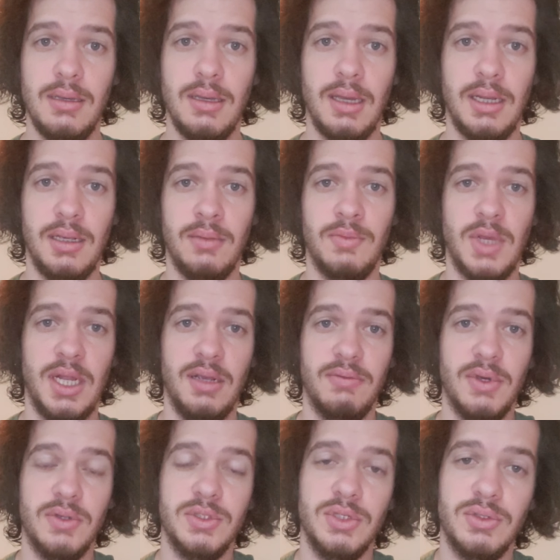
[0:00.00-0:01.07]
Any of
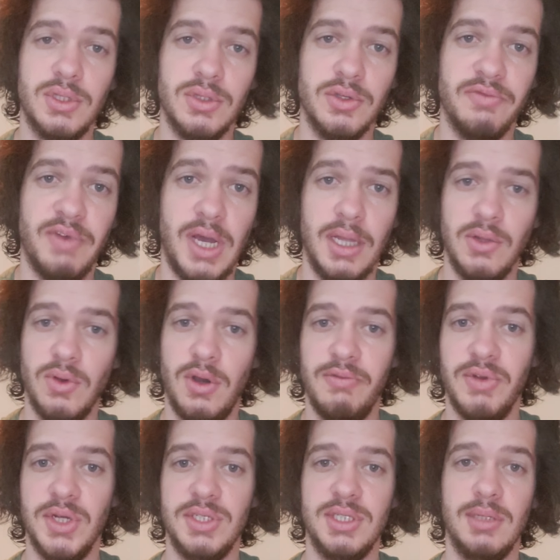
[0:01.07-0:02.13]
those uses are fine. They're all
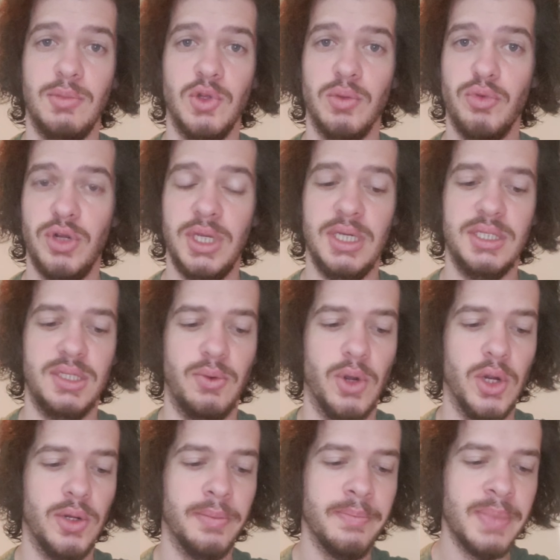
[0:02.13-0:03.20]
very similar. Pretty easy
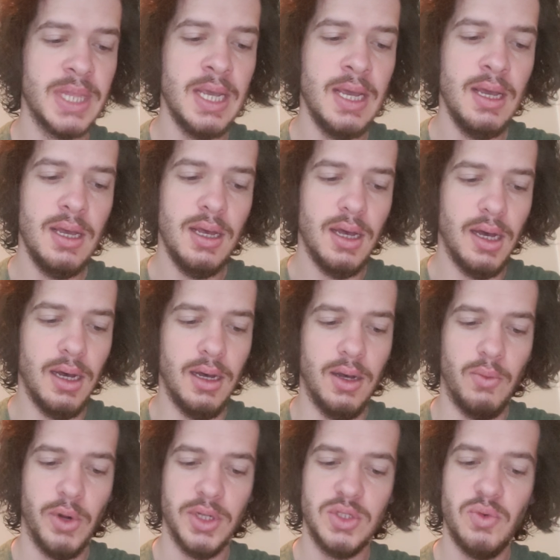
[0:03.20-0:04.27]
word.
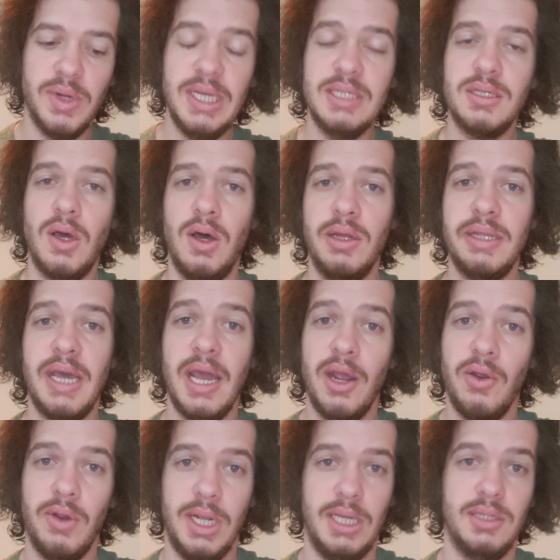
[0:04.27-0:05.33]
Word 20 is
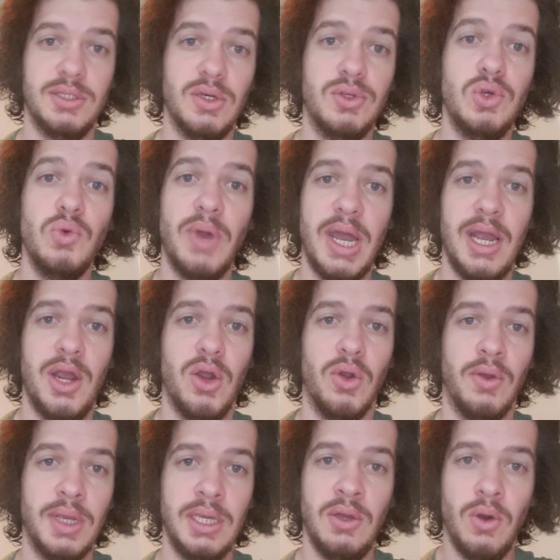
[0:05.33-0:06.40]
unerring. So to
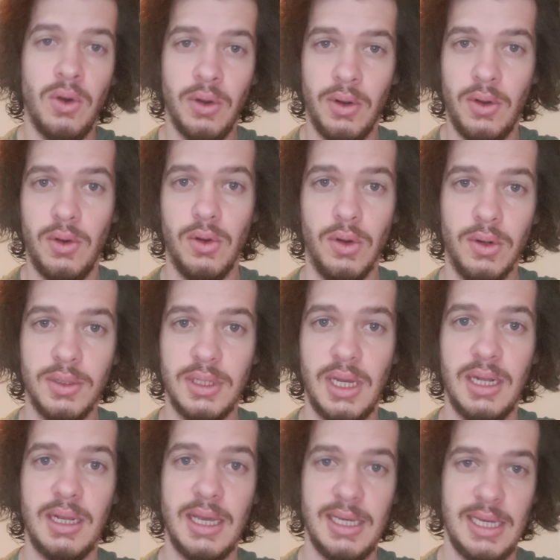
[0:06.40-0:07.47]
err, E-R-R,
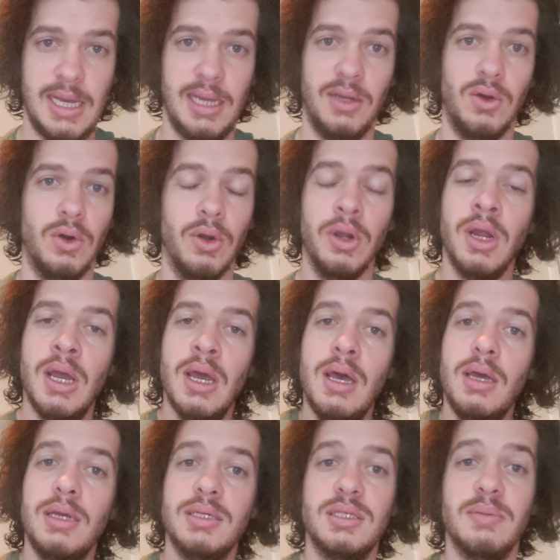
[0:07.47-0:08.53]
not A-I-R,
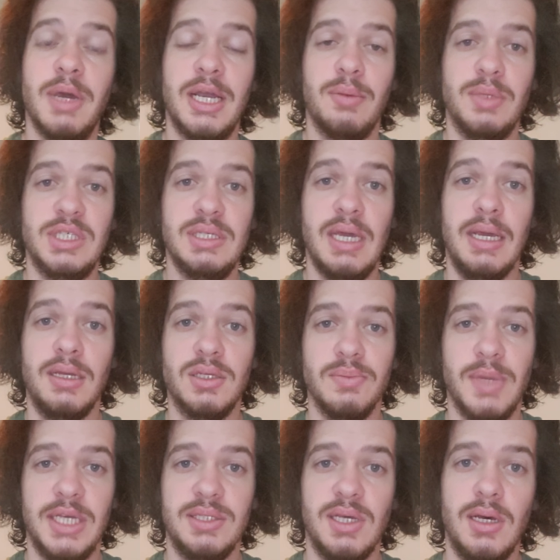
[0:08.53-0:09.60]
is to make a mistake, to
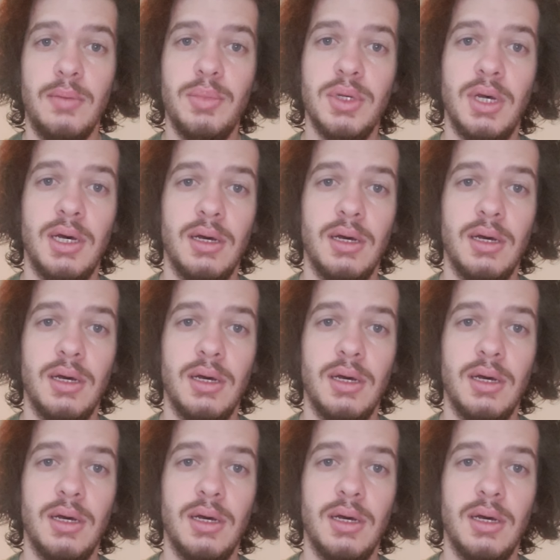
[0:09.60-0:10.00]
mess up,